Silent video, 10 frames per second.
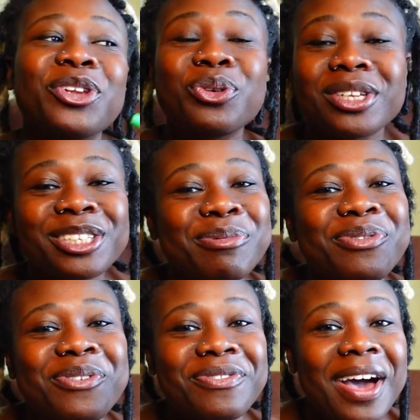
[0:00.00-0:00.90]
do it to me
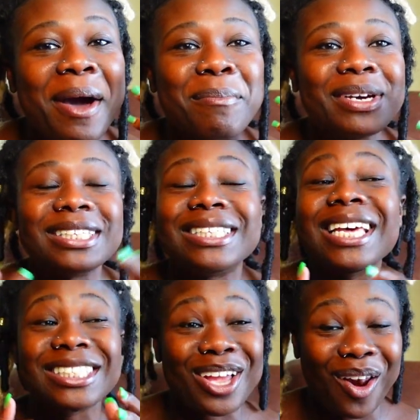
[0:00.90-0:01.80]
for 5 months.
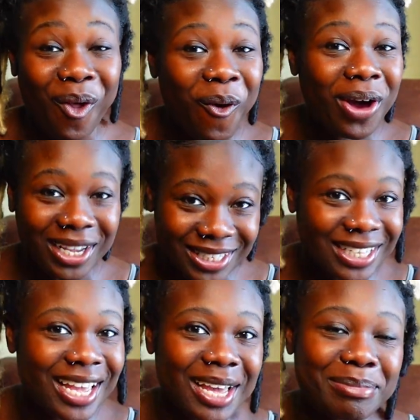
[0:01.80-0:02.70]
That's a long
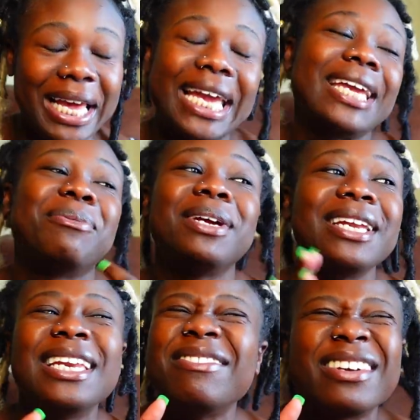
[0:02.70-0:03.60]
time. Like, we
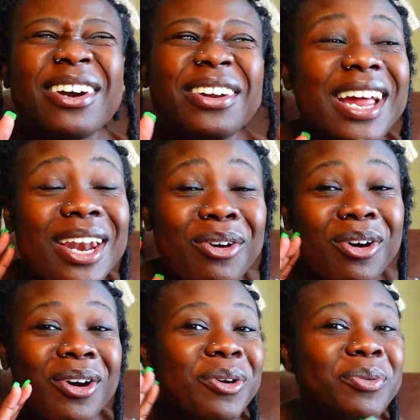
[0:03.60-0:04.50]
didn't even go that
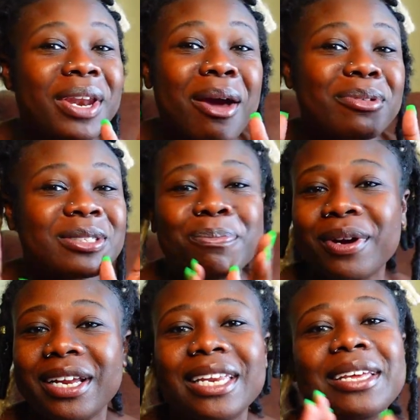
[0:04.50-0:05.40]
long when I was
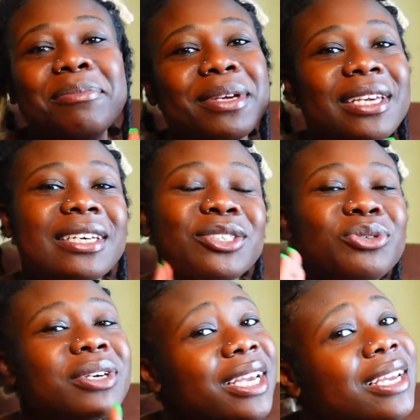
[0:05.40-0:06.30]
pregnant,
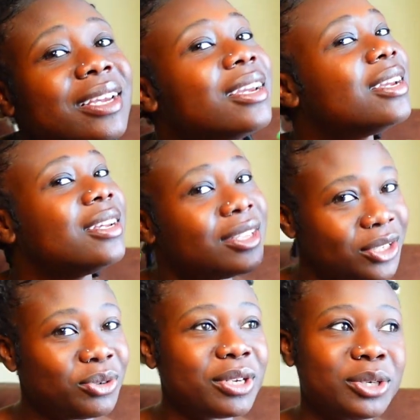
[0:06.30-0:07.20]
because you can
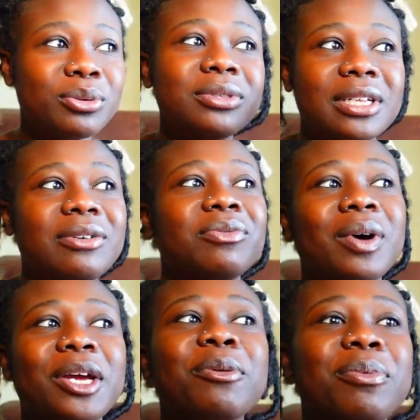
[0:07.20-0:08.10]
do stuff
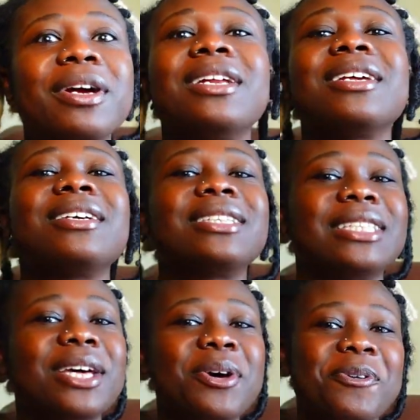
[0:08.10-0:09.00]
while you're pregnant.
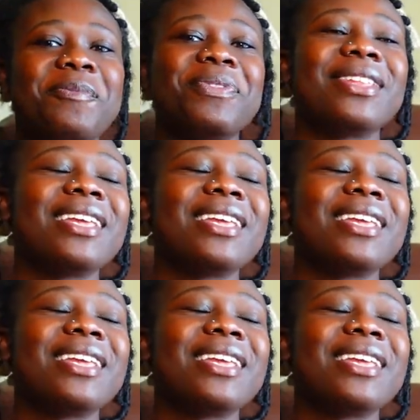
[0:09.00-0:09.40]
So